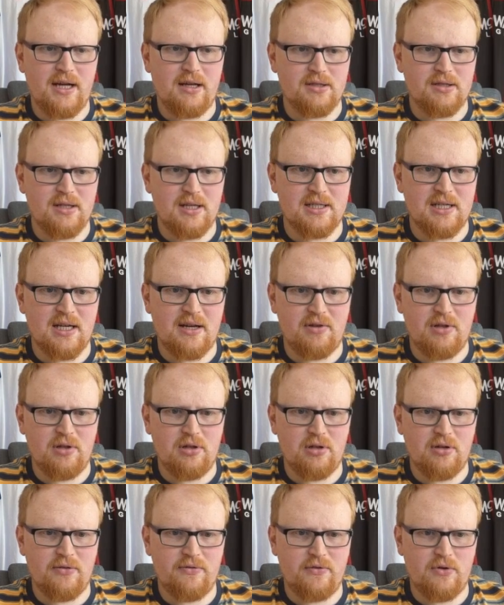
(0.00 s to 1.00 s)
So let's have a
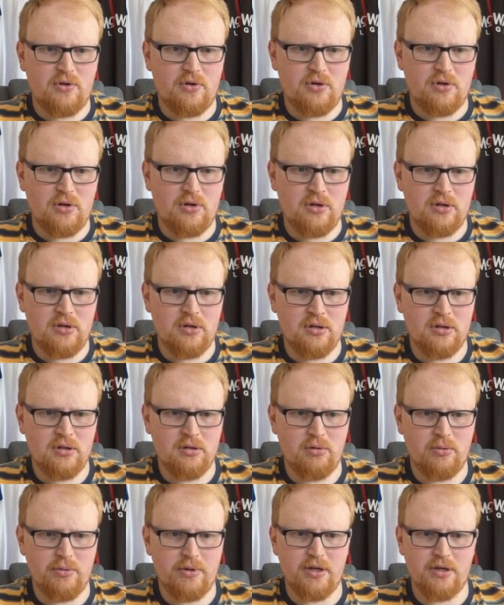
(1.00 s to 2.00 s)
look for
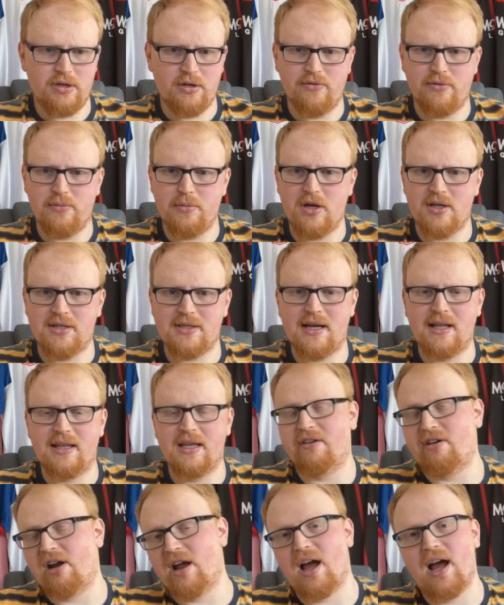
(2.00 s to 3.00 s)
what we can do for Martial
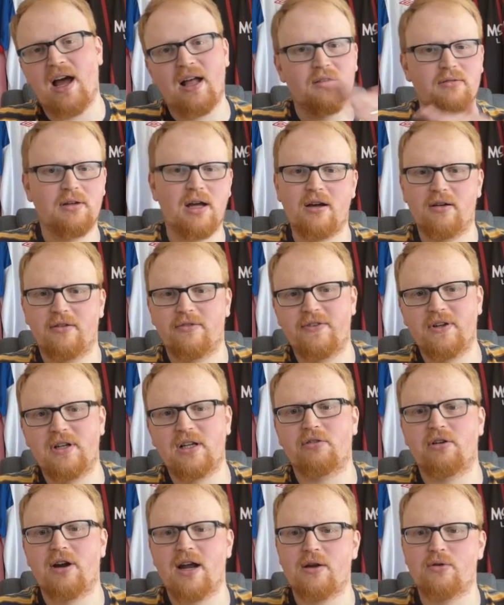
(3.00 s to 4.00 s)
here. I'll fiddle
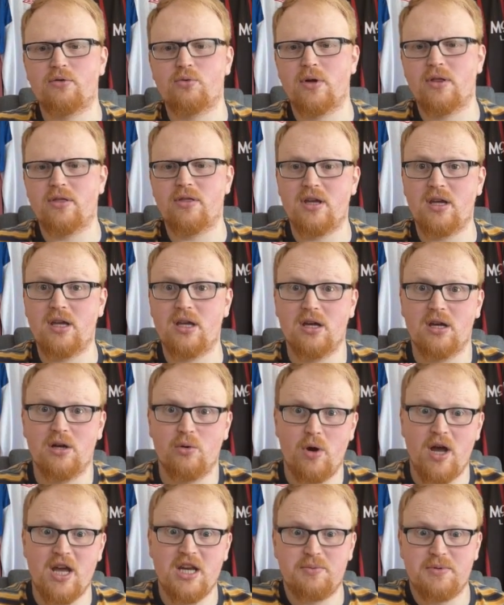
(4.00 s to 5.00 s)
around with the
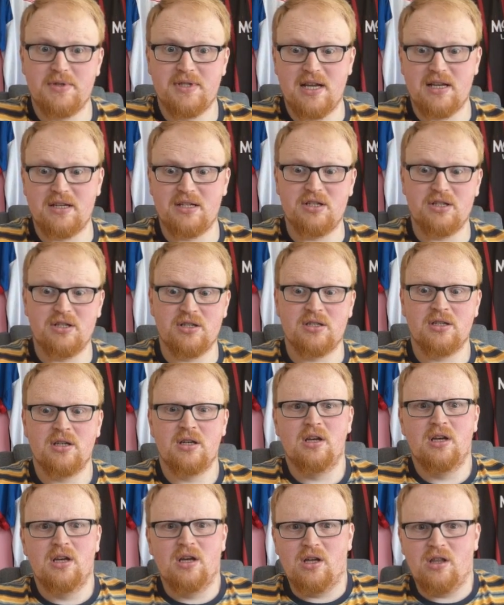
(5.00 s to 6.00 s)
wage percentages
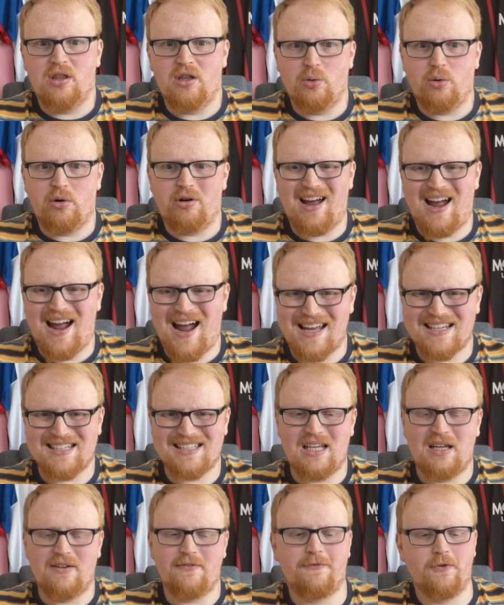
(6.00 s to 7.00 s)
that we're
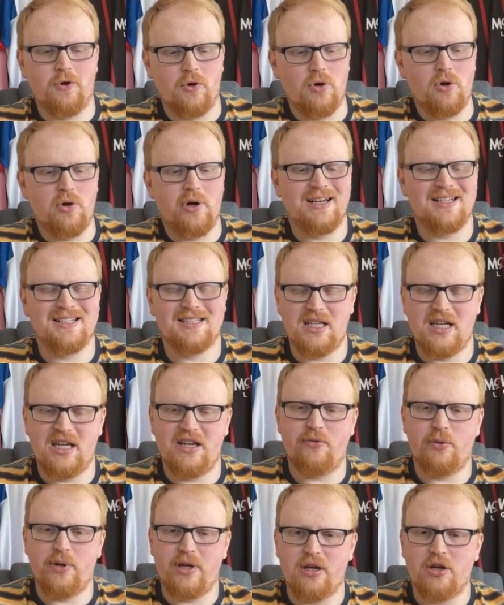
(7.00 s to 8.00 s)
asking for and see
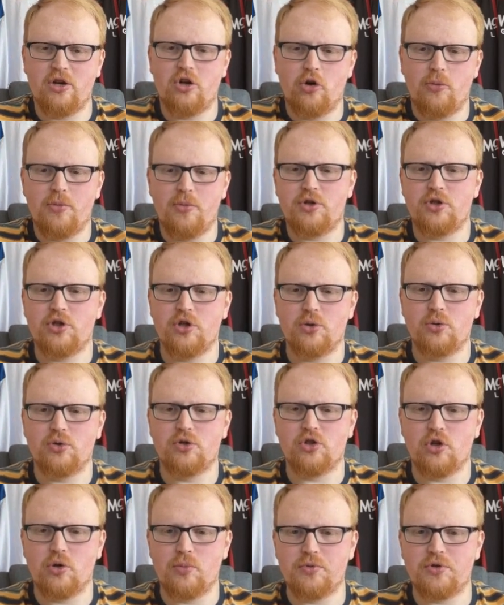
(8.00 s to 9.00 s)
if we can come to
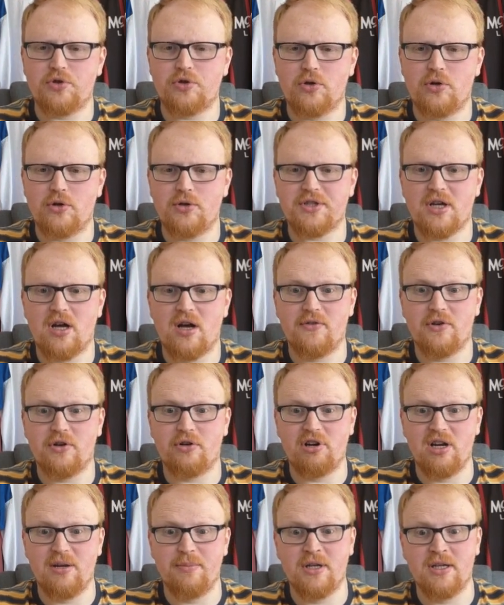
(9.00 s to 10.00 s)
some sort of
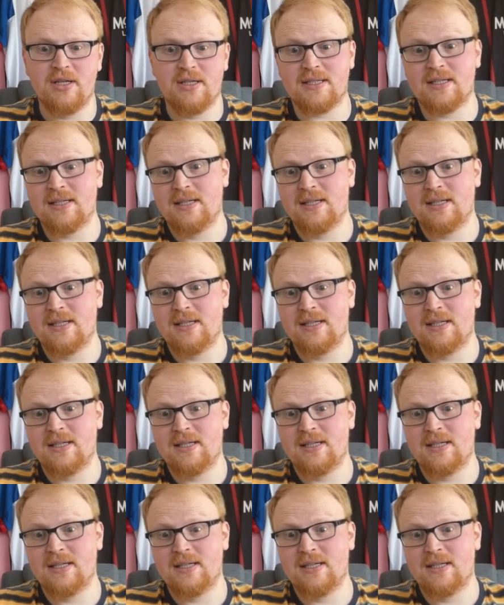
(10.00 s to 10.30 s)
agreement.